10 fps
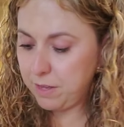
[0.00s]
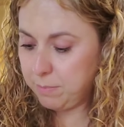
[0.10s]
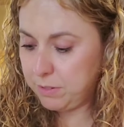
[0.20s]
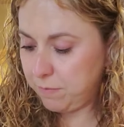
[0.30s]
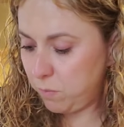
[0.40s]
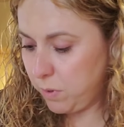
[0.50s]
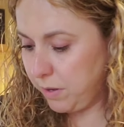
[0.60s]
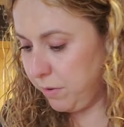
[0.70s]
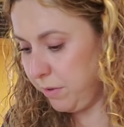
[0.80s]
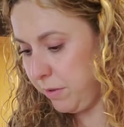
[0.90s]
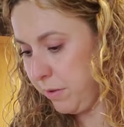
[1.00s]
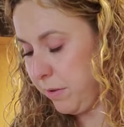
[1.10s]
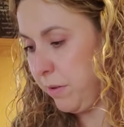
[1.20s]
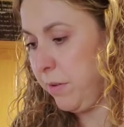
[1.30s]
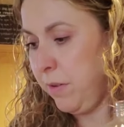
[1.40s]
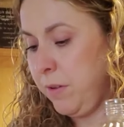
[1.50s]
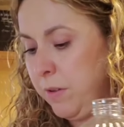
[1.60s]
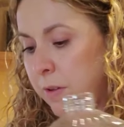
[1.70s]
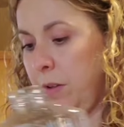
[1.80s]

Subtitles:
cups of oil. Oh,